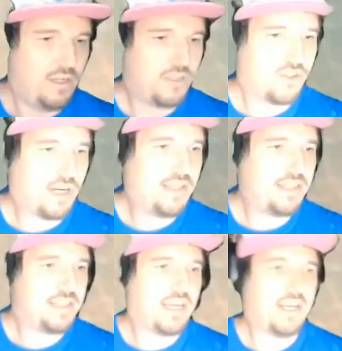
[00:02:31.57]
try
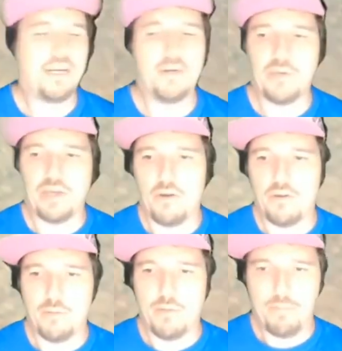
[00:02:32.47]
this again. Here we go.
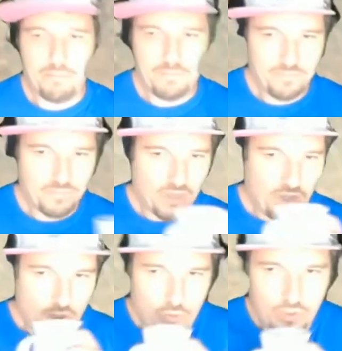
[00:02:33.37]
Come on.
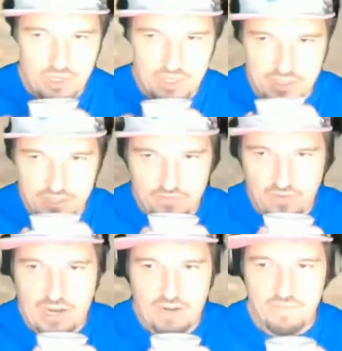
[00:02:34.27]
We need this
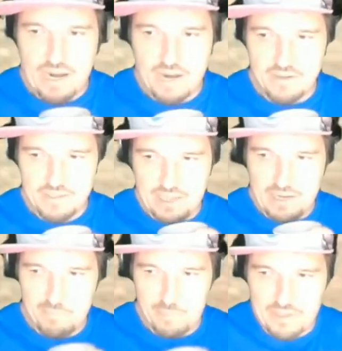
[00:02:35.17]
fire. Fire is
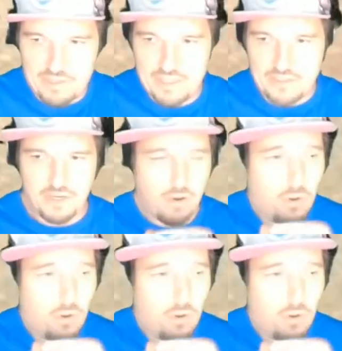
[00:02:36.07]
lifeblood. Let's go.